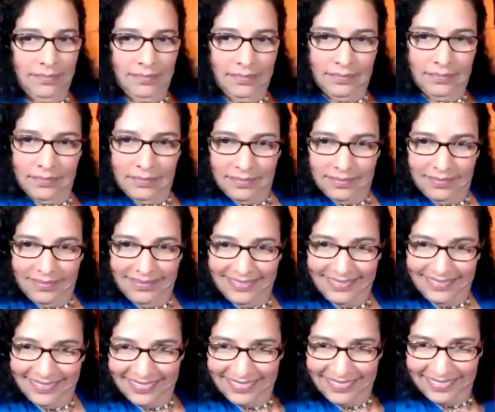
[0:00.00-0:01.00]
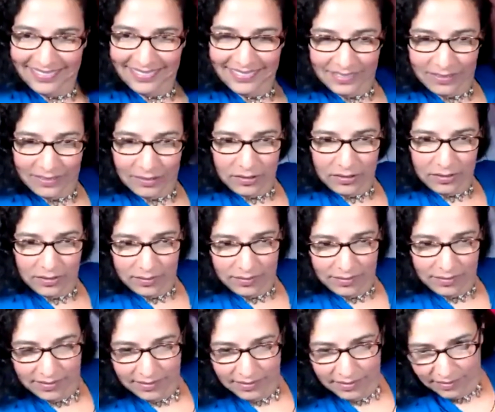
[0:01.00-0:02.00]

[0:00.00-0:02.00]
screen versus look at the